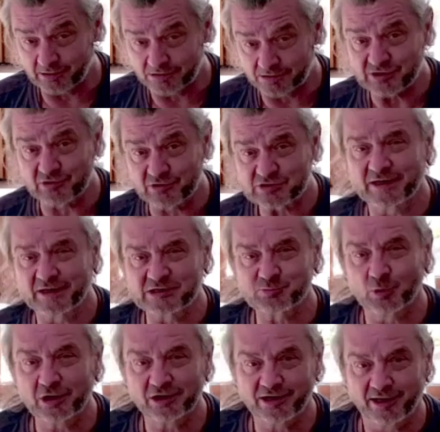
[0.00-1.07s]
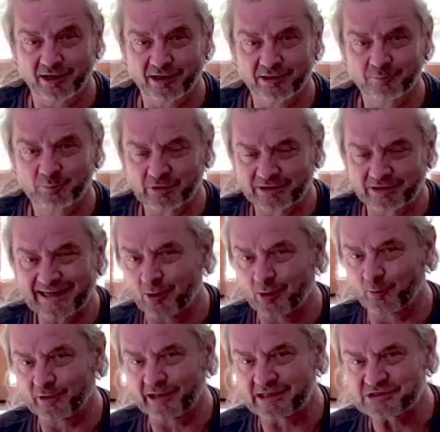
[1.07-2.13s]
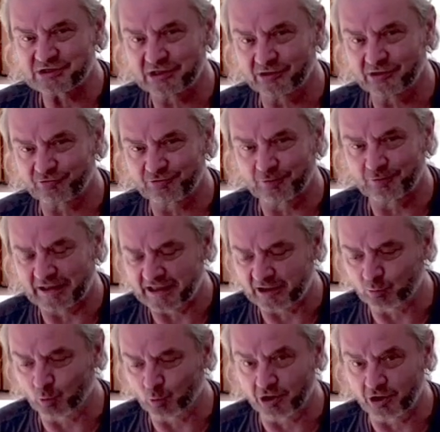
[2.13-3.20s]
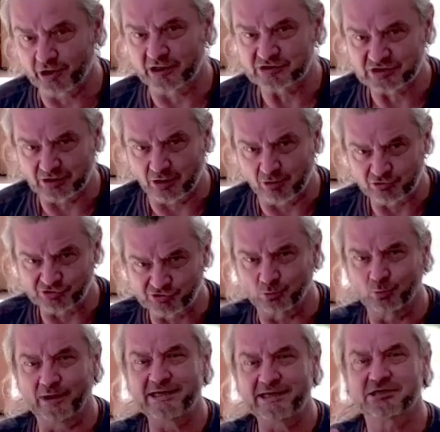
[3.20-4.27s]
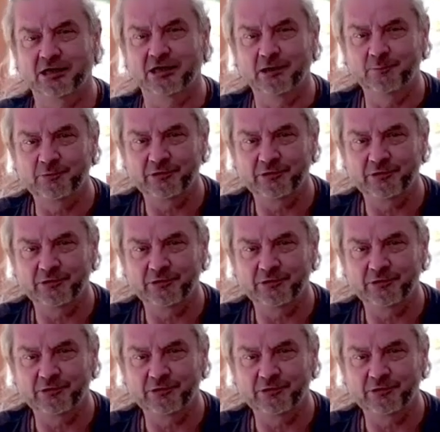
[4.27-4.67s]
So the spine is working, but now instead of it working to hold your weight up,